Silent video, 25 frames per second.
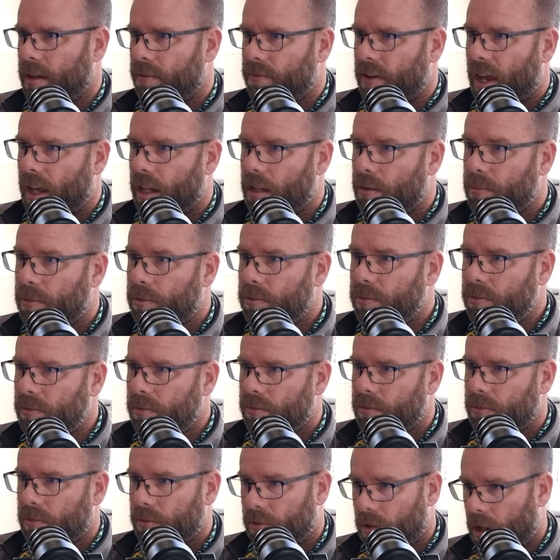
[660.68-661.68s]
available,
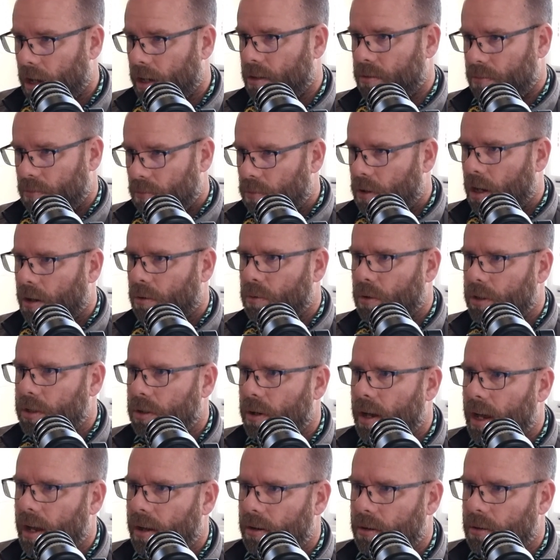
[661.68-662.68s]
like what you
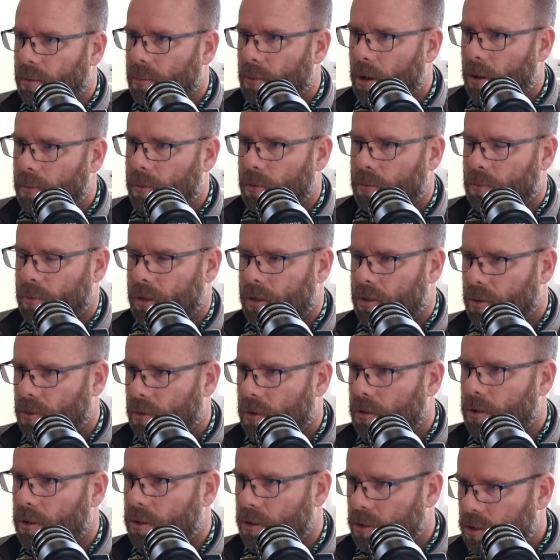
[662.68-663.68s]
are at the moment with
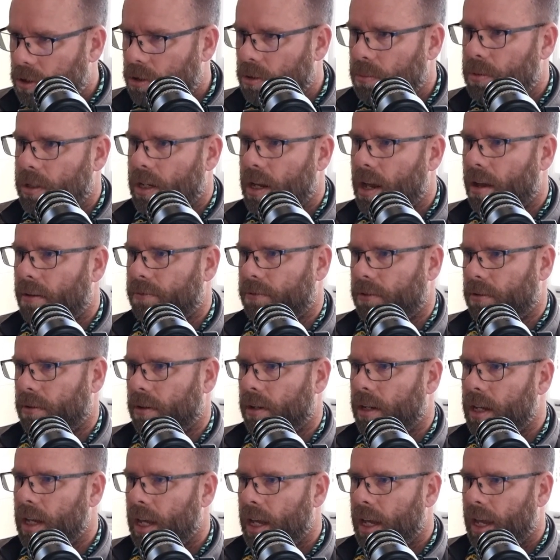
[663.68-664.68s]
doing the YouTube stuff
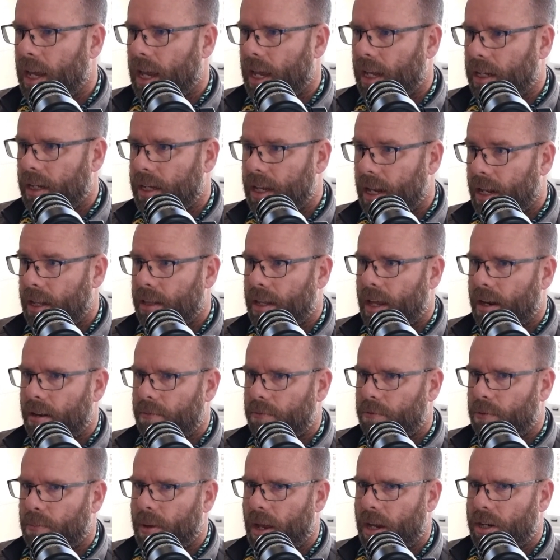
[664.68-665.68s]
and getting that
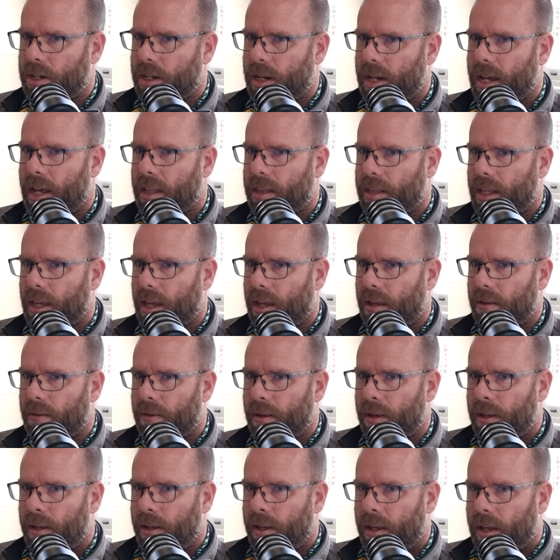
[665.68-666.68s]
information out there.
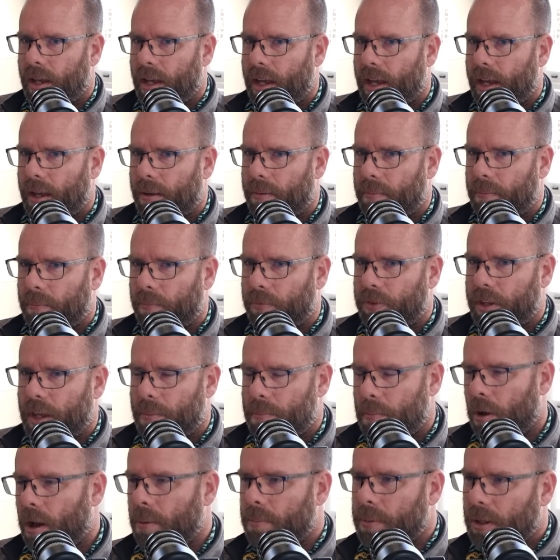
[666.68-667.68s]

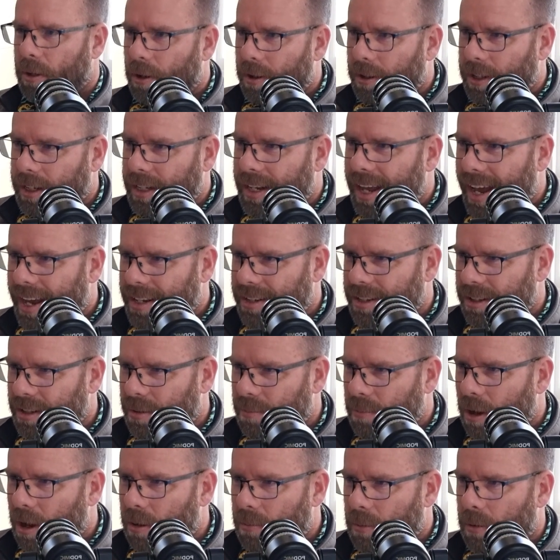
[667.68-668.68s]
It might be early days at the
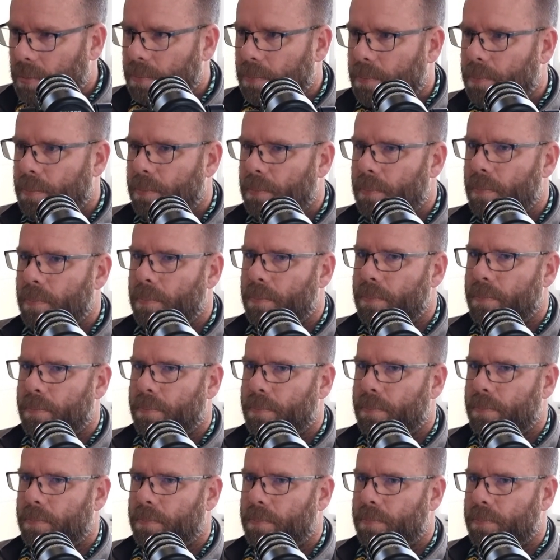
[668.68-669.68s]
moment,
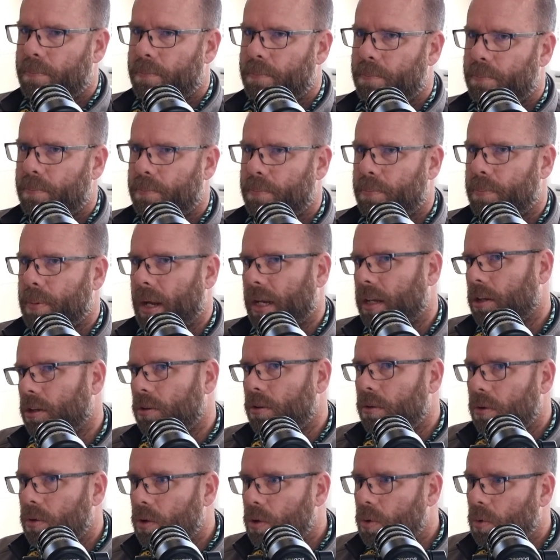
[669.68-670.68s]
but
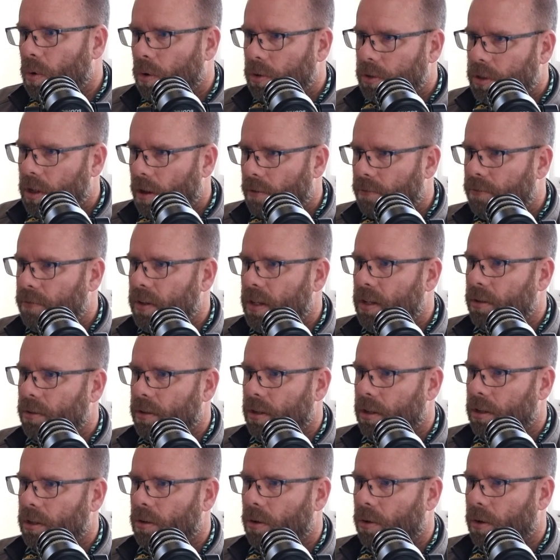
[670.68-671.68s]
you also feel
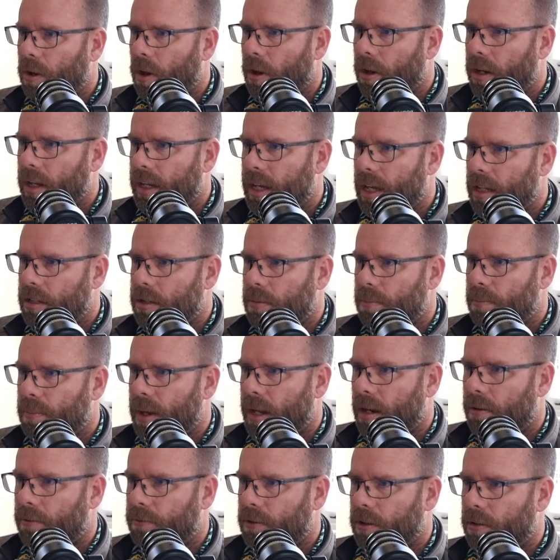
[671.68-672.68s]
that you're going to get some
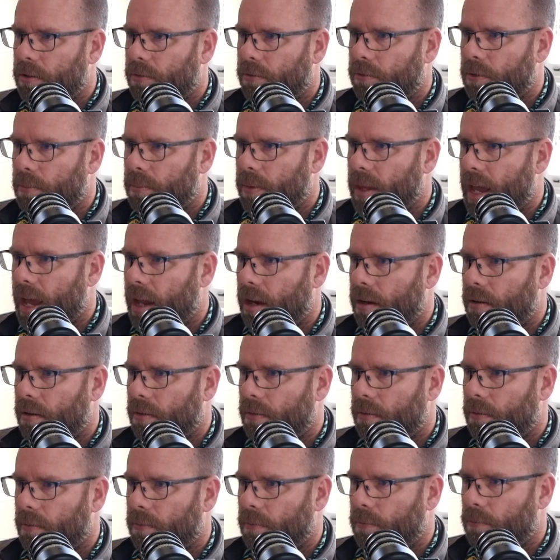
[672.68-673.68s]
benefits from that
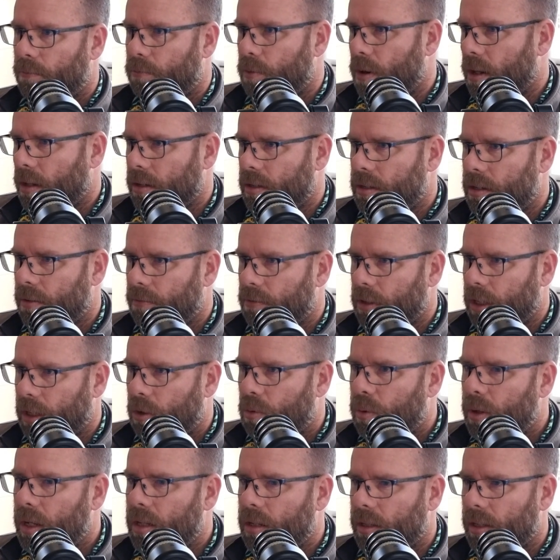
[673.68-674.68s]
relatively
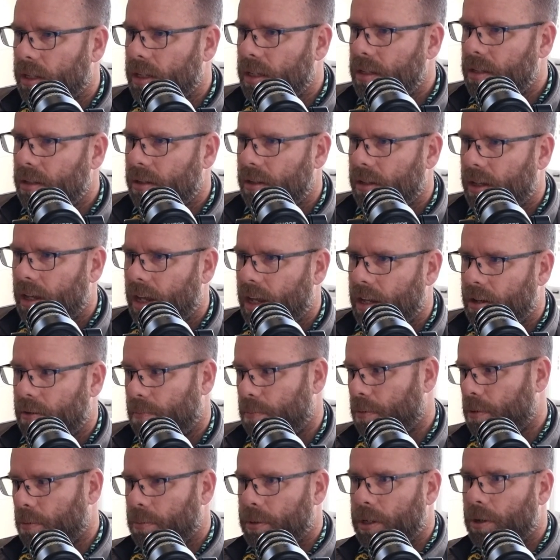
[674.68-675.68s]
quickly, and you
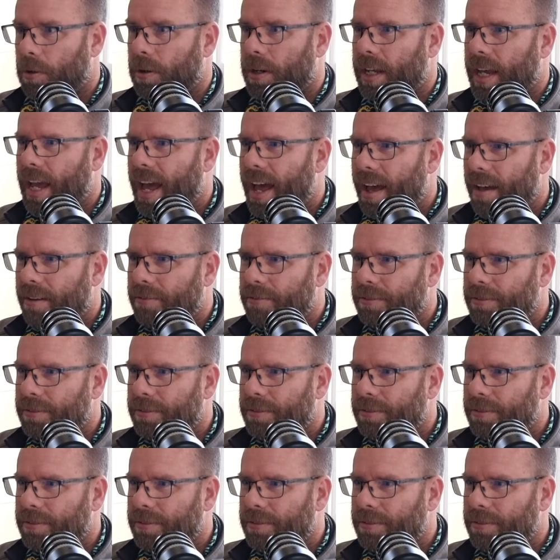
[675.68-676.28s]
probably already have.